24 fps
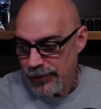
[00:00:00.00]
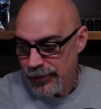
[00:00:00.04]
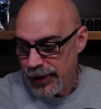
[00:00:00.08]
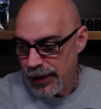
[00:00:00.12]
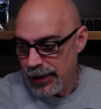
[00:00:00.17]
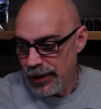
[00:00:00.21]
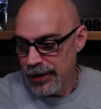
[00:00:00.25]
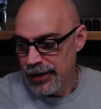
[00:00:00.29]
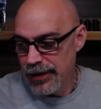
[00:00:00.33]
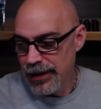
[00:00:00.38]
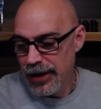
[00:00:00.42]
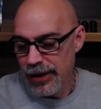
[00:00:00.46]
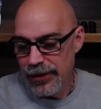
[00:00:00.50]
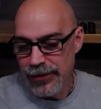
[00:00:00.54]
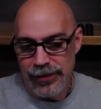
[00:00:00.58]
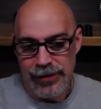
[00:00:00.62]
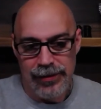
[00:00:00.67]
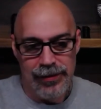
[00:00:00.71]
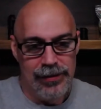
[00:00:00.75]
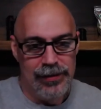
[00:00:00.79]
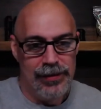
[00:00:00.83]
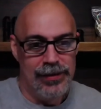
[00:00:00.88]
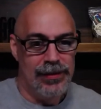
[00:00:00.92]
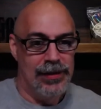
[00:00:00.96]
No.
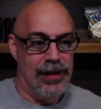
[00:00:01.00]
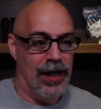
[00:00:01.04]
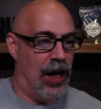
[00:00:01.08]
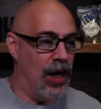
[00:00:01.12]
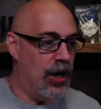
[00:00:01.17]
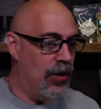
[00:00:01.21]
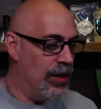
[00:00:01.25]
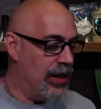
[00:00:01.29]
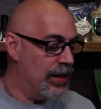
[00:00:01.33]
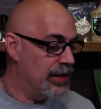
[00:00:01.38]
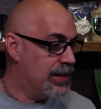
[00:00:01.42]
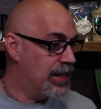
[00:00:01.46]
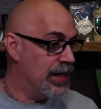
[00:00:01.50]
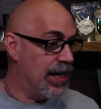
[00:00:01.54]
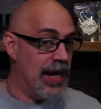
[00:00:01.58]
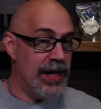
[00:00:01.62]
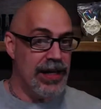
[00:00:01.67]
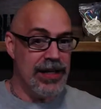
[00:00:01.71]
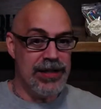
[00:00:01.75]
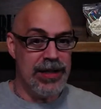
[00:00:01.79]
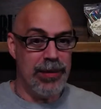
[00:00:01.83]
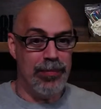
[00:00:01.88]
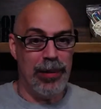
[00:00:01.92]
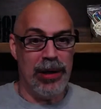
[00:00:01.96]
Oh, and
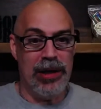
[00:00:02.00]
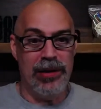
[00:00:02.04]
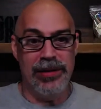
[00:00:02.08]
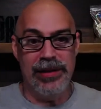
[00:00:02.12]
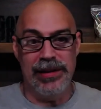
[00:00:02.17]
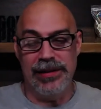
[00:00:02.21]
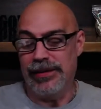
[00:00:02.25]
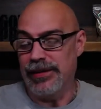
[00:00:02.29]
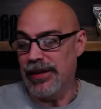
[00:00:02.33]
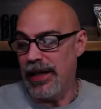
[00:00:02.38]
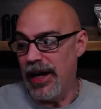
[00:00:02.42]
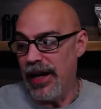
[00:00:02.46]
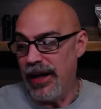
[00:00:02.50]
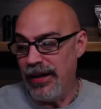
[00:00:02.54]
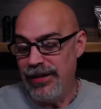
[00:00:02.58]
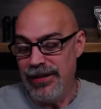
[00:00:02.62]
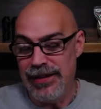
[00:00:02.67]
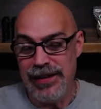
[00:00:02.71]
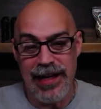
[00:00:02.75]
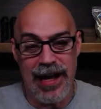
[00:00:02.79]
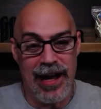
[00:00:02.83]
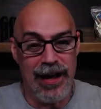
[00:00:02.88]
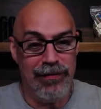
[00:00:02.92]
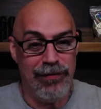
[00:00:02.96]
tonight is a bonus. I
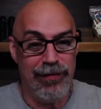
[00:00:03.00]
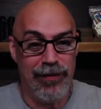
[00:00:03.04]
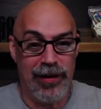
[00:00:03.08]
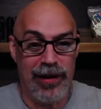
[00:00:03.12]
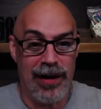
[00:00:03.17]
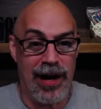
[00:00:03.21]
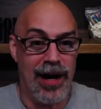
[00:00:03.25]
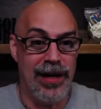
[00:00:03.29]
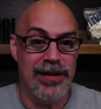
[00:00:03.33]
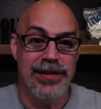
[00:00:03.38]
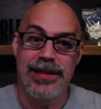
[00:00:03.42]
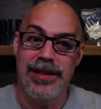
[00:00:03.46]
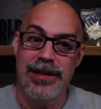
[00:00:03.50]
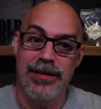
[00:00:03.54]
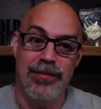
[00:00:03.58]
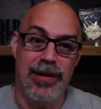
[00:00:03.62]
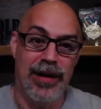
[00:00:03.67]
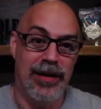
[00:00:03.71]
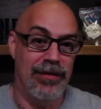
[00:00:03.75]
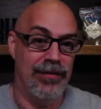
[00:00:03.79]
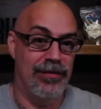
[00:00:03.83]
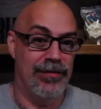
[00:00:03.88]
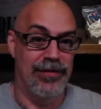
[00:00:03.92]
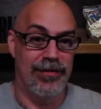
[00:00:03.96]
forgot. See,
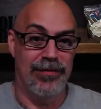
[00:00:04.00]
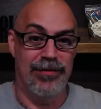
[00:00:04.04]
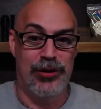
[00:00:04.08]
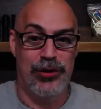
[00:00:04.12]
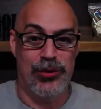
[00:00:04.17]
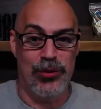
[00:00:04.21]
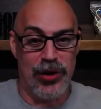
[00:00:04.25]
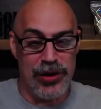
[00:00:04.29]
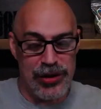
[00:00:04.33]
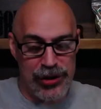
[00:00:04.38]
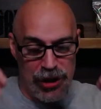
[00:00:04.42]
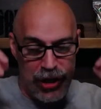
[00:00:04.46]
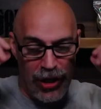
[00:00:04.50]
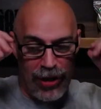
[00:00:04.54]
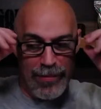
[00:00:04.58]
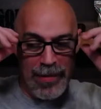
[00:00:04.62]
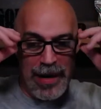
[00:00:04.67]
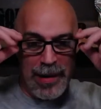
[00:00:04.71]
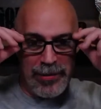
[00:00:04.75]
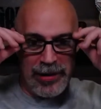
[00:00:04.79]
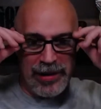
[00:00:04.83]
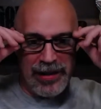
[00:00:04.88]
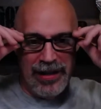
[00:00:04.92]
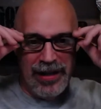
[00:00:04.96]
my short-term
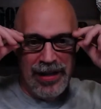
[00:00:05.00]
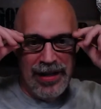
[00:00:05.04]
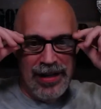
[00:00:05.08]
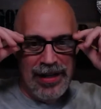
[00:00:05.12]
memory.